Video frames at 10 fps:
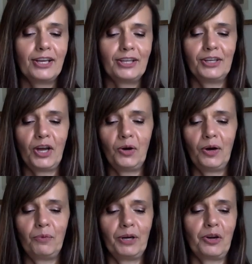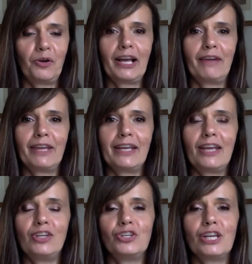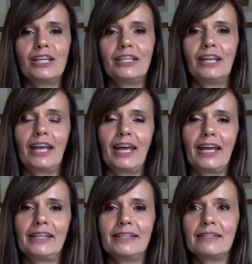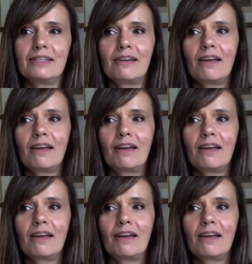You know, we're going on vacation and